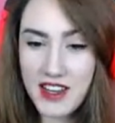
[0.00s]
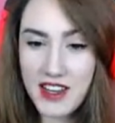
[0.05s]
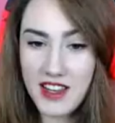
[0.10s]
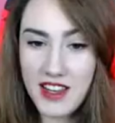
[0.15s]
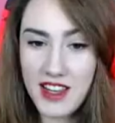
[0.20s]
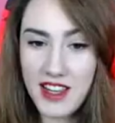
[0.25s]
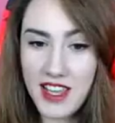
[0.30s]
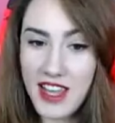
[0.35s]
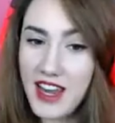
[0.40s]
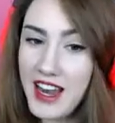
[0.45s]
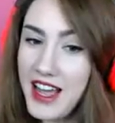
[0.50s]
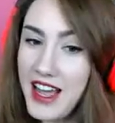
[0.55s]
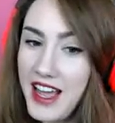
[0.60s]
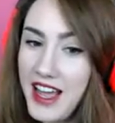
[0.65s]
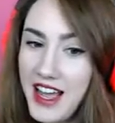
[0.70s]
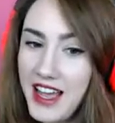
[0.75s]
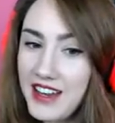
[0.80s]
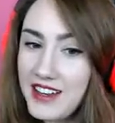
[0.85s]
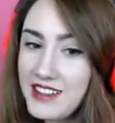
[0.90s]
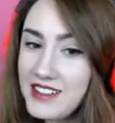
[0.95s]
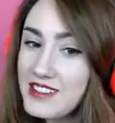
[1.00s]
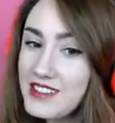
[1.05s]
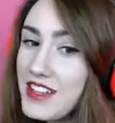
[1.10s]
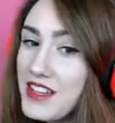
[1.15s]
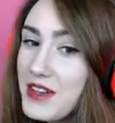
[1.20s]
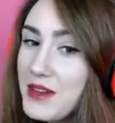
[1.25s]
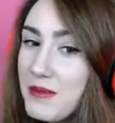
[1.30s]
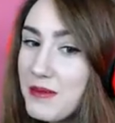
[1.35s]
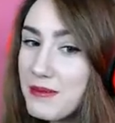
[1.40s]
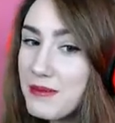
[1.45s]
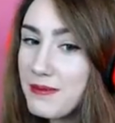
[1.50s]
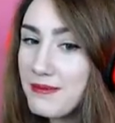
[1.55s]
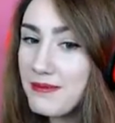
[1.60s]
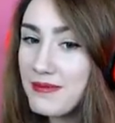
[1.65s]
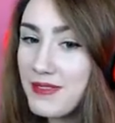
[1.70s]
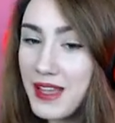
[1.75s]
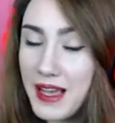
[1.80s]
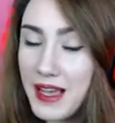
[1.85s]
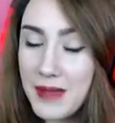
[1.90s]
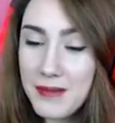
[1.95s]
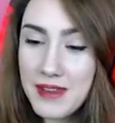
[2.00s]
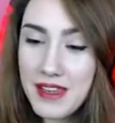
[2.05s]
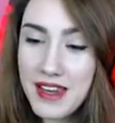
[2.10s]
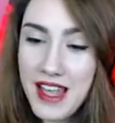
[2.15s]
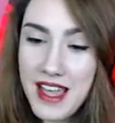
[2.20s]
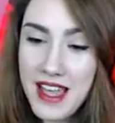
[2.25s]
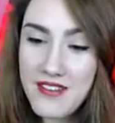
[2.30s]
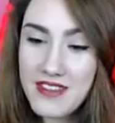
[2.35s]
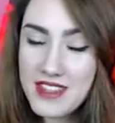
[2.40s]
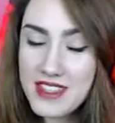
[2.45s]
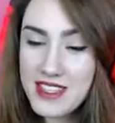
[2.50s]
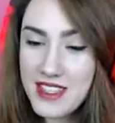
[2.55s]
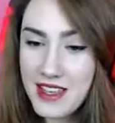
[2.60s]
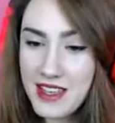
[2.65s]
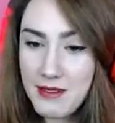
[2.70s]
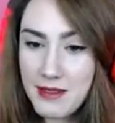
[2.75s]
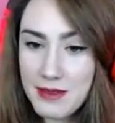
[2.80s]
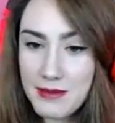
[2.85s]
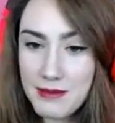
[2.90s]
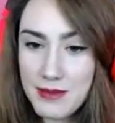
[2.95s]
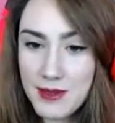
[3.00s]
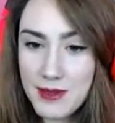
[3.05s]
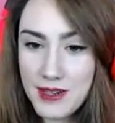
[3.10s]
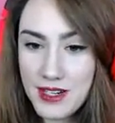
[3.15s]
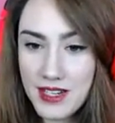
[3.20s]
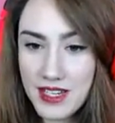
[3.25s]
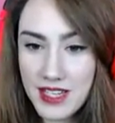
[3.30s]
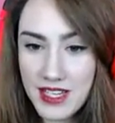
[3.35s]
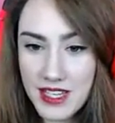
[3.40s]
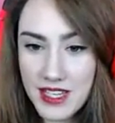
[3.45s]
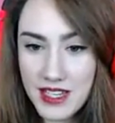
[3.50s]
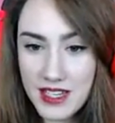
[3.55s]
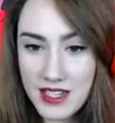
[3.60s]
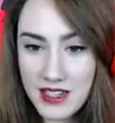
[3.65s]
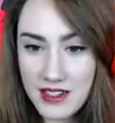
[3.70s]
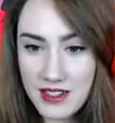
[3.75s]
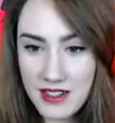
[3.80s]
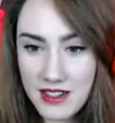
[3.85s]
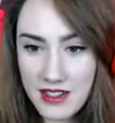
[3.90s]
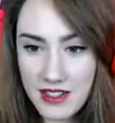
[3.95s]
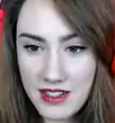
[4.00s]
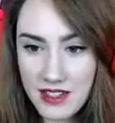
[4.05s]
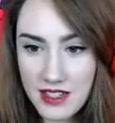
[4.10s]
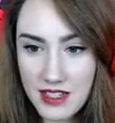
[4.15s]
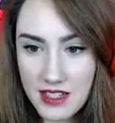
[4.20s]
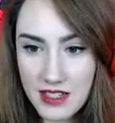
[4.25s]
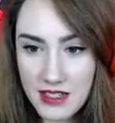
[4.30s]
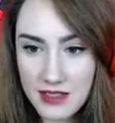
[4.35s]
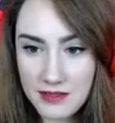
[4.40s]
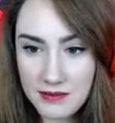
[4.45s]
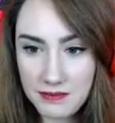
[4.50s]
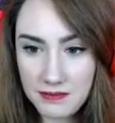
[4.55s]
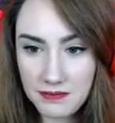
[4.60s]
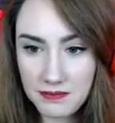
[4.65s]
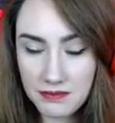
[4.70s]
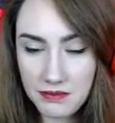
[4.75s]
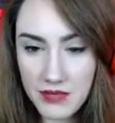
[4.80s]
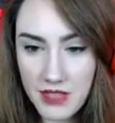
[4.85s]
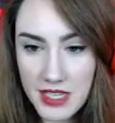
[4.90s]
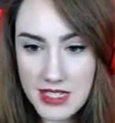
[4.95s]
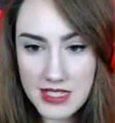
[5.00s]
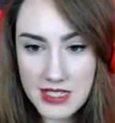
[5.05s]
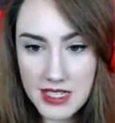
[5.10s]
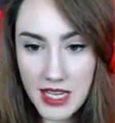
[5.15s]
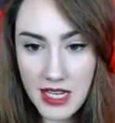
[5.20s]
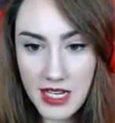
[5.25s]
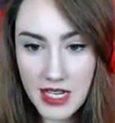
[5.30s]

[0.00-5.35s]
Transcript: And I don't know. I'm gonna have to side with Morrigan. It's not an